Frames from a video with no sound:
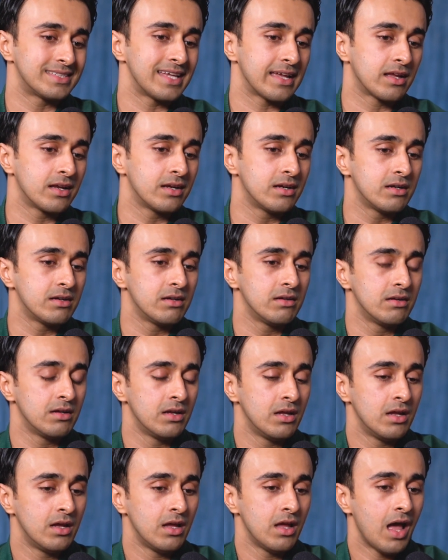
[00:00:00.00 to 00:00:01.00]

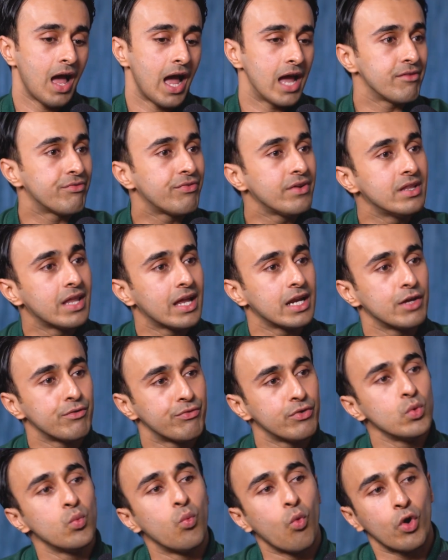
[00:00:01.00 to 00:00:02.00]
Second, I feel that
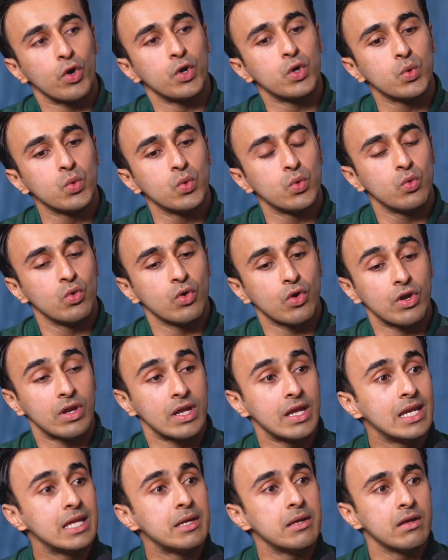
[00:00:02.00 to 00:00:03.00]
if you want to
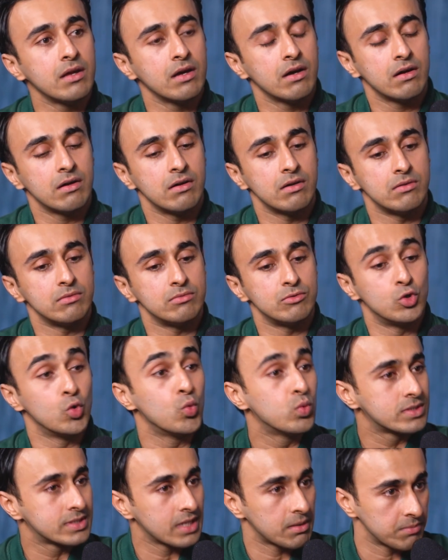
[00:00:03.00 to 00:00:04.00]
really
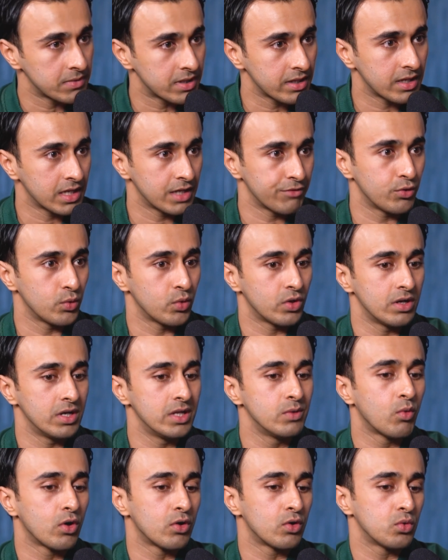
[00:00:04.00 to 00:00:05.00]
do something, if you
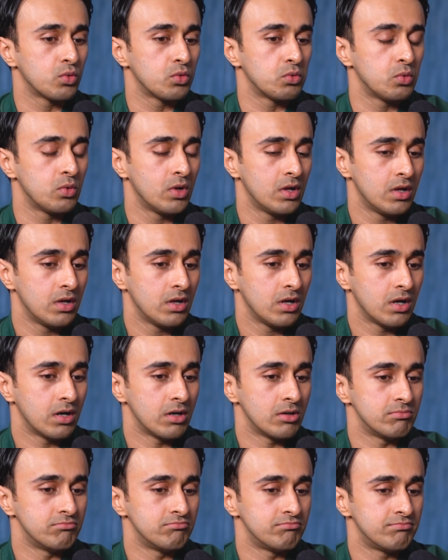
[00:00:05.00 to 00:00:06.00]
really want
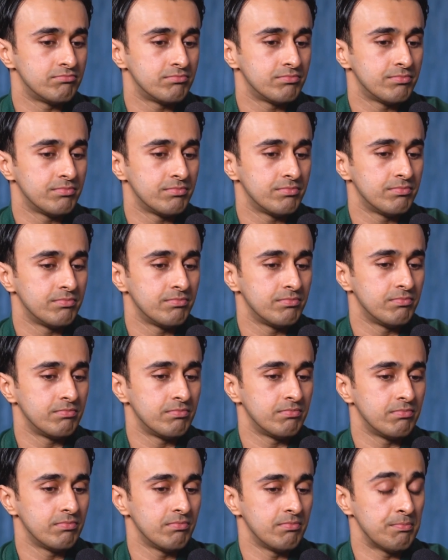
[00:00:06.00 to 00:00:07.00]
to
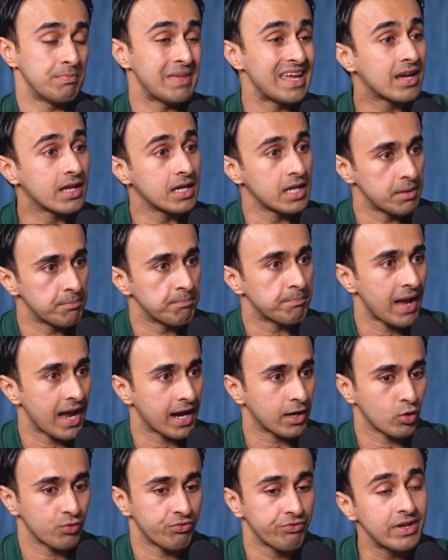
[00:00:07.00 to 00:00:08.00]
make an
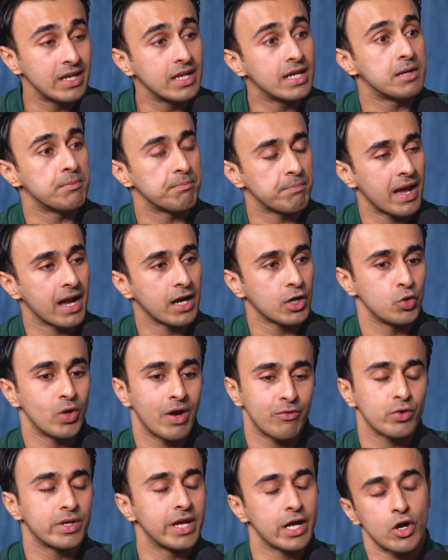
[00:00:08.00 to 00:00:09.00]
impact or feel an impact, you
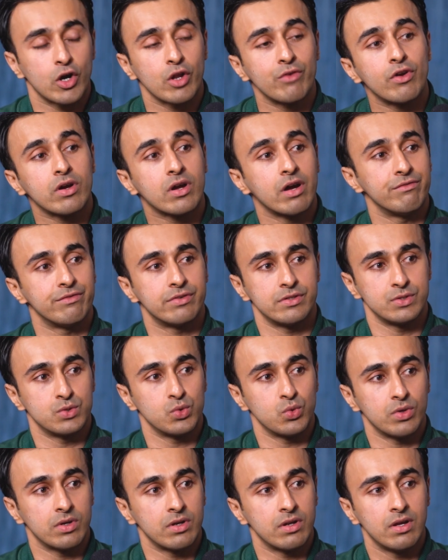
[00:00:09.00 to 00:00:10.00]
have to get out of your comfort
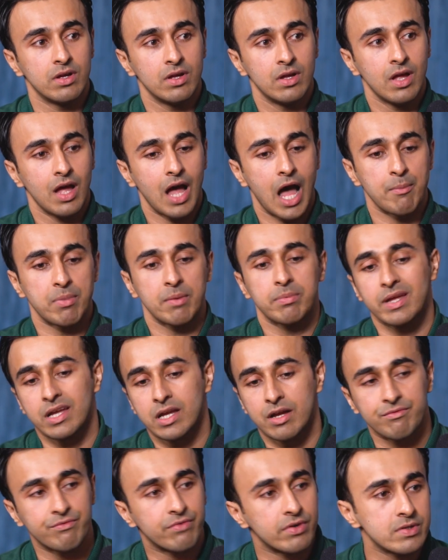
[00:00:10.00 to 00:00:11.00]
zone. Aap apki
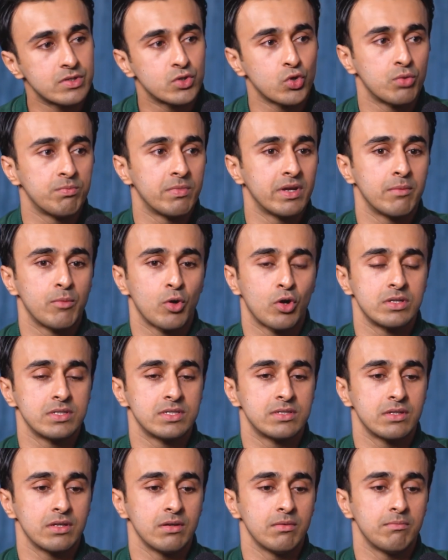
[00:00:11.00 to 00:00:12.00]
comfort zone mein,
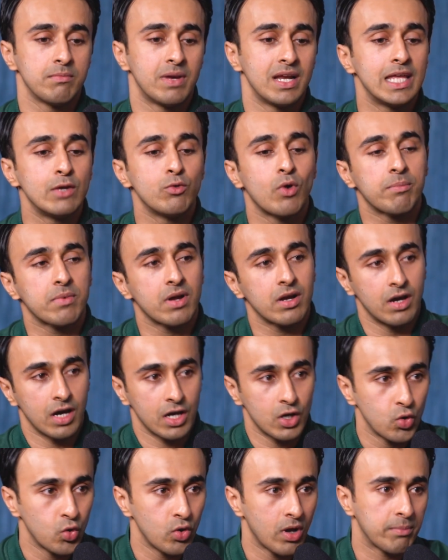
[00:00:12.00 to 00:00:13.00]
because bhale hi wo aapka
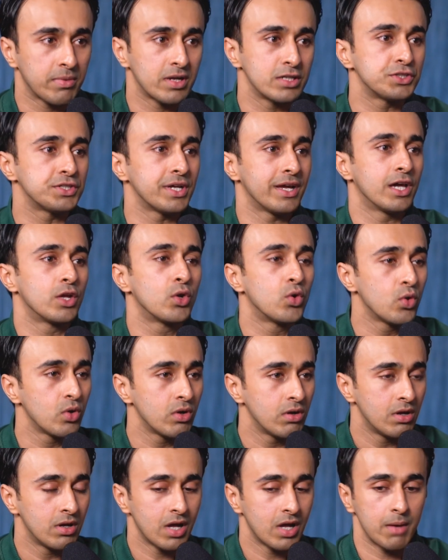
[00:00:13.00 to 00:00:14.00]
ghar ho, aapka shehar ho,
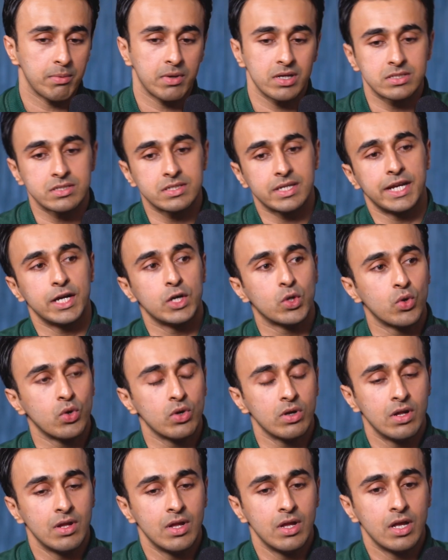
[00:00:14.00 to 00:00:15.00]
aapka state ho,
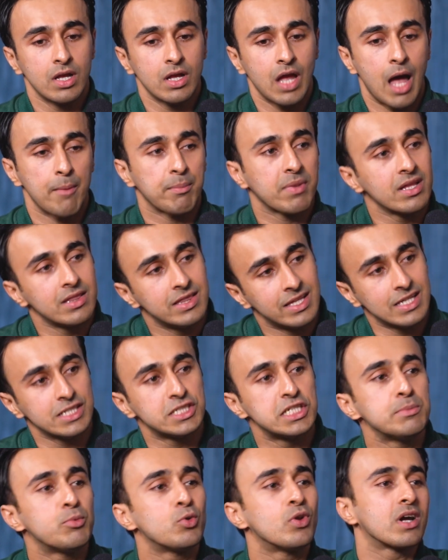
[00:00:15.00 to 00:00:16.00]
aapka
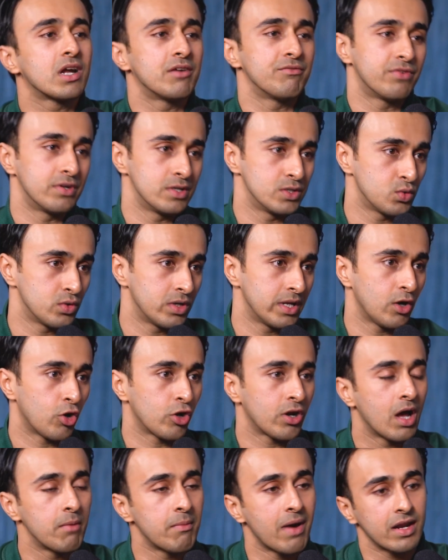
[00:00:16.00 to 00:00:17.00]
desh hi pura comfort zone hai.
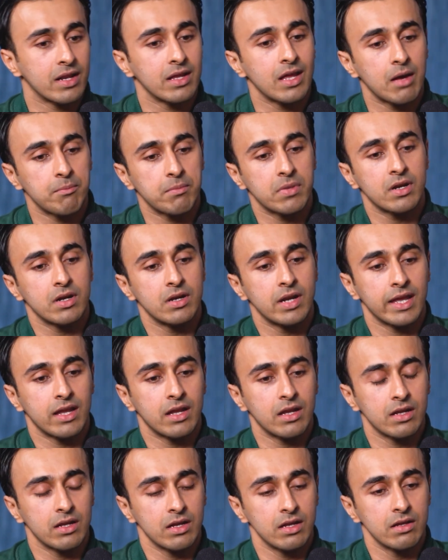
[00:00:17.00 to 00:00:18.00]
Aur hamare yahan par,
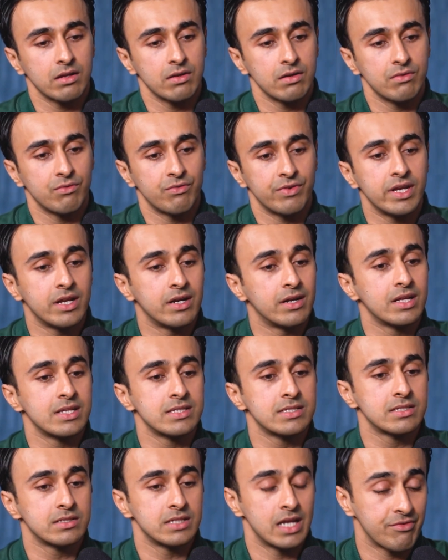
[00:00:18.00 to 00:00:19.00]
like, we
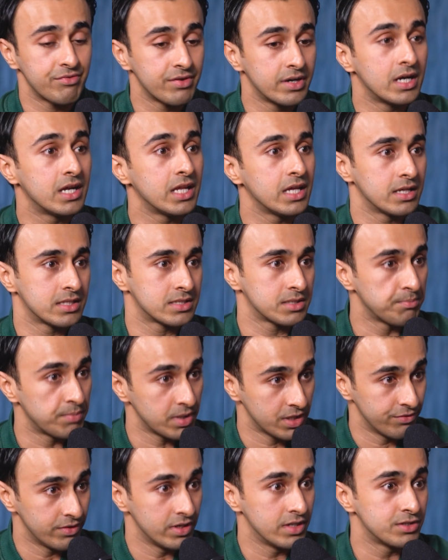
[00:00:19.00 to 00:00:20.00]
Indians, definitely it's a
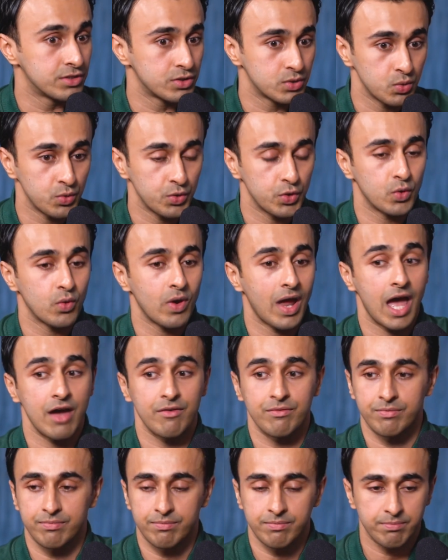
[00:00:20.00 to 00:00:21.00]
privilege to, you know,
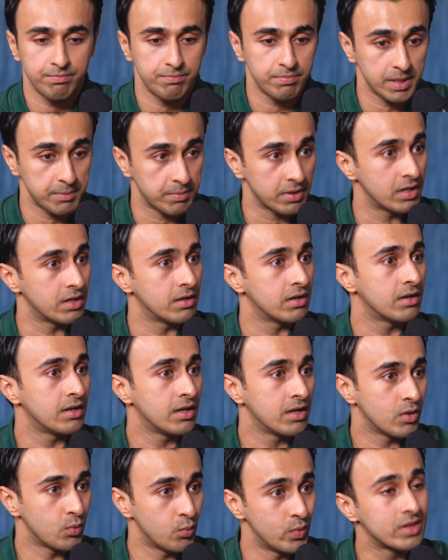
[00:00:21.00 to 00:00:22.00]
have people
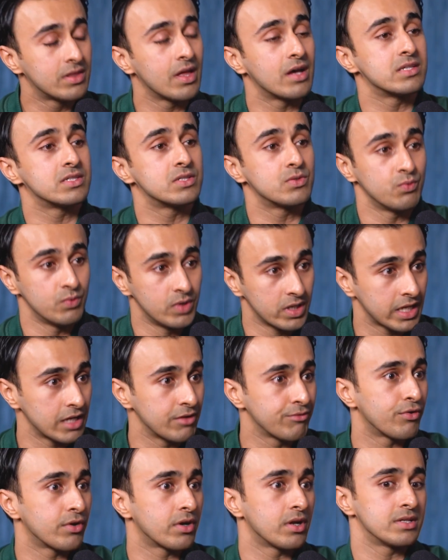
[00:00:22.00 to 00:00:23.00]
with us,
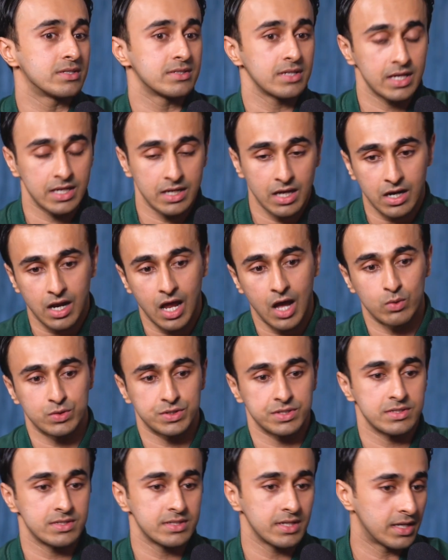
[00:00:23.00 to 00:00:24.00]
working for us, in our
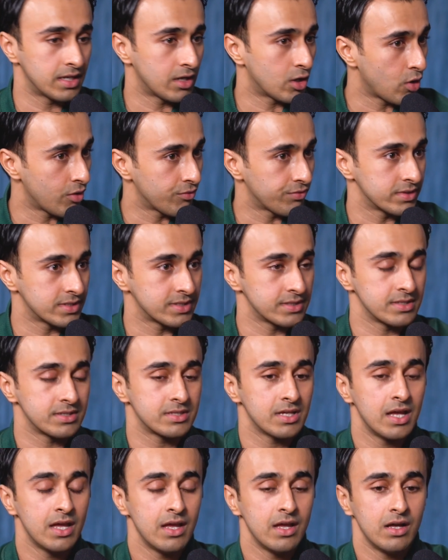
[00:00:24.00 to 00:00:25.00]
houses, in our
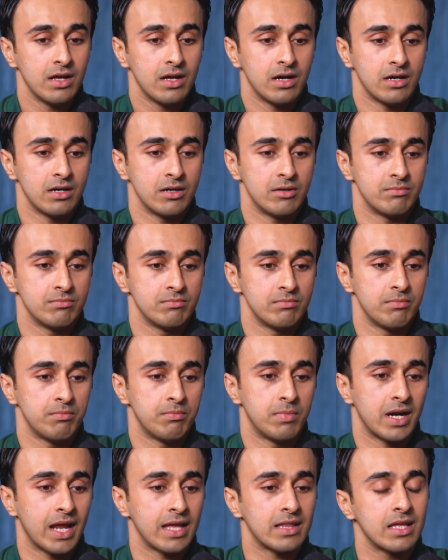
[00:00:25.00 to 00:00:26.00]
offices.
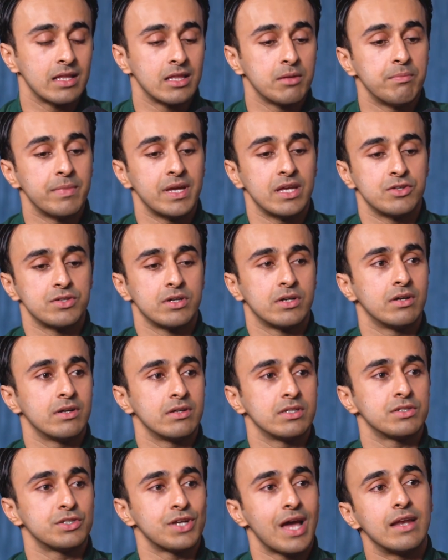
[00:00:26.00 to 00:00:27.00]
But I think the major
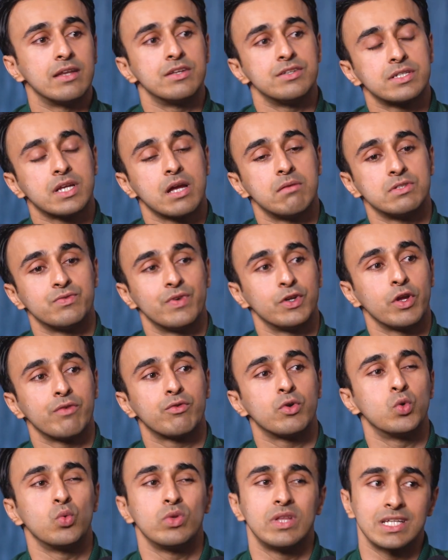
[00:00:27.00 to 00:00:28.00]
challenge comes when you
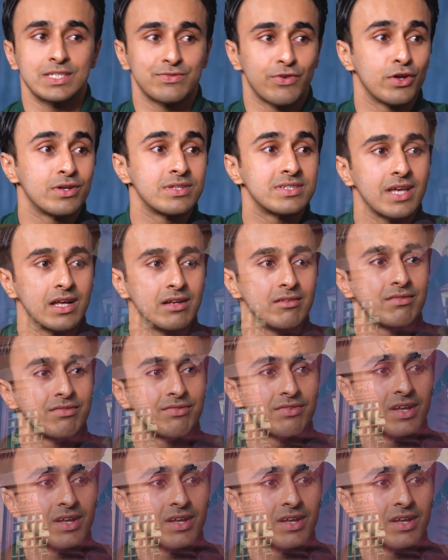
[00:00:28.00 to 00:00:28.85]
have to do things for yourself.